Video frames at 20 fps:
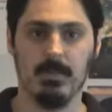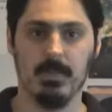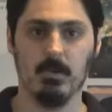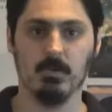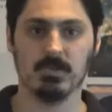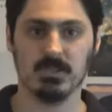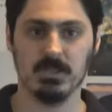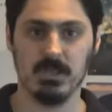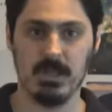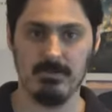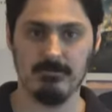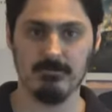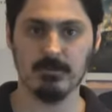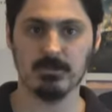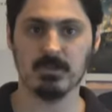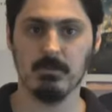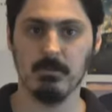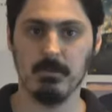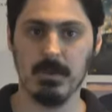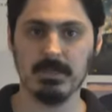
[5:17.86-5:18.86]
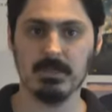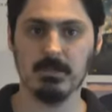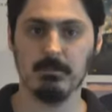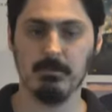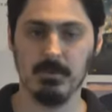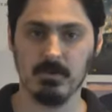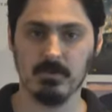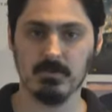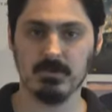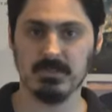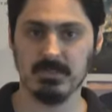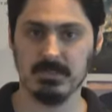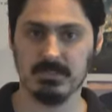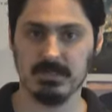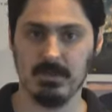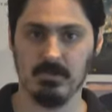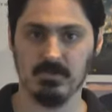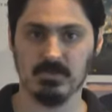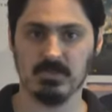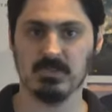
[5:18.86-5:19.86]
There was an effort to make the period
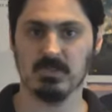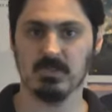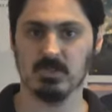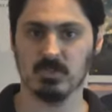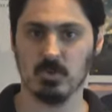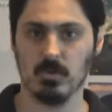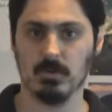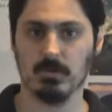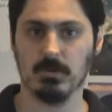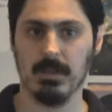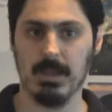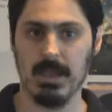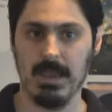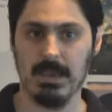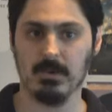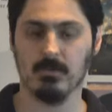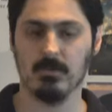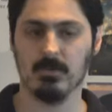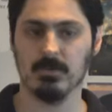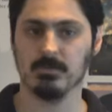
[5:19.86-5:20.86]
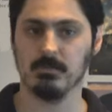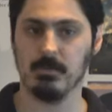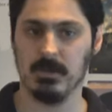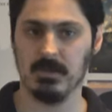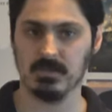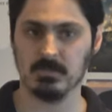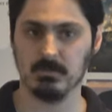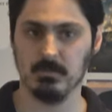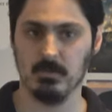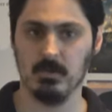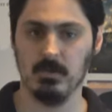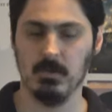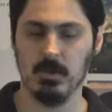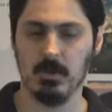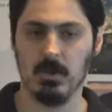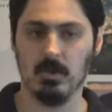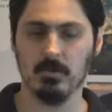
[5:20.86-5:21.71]
details as historically accurate as possible,